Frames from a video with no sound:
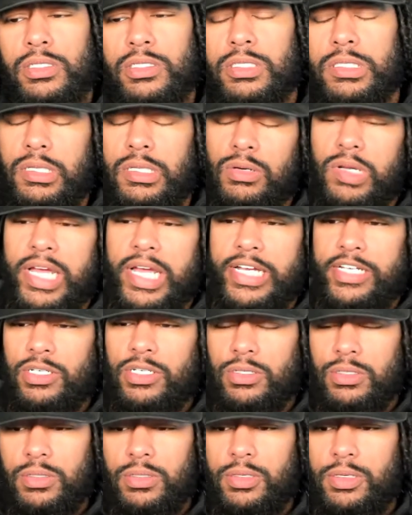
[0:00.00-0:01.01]
Okay,
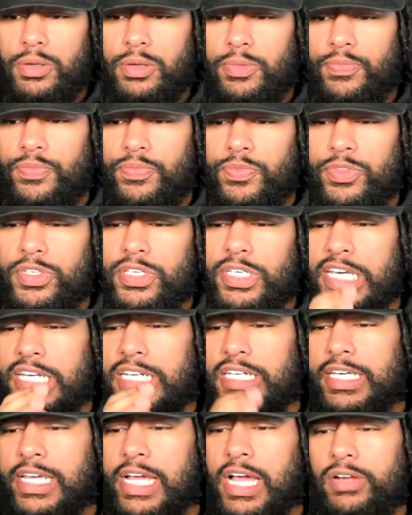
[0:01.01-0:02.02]
so to get to
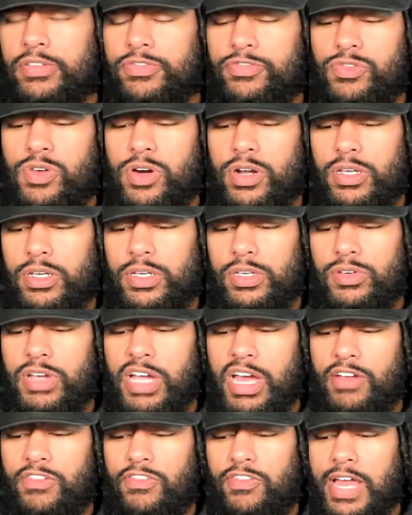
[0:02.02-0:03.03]
California, you got
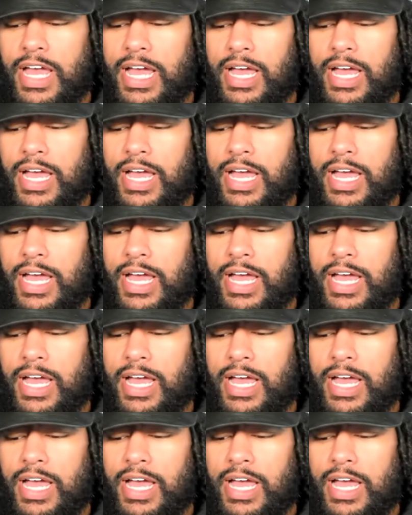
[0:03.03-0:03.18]
to fly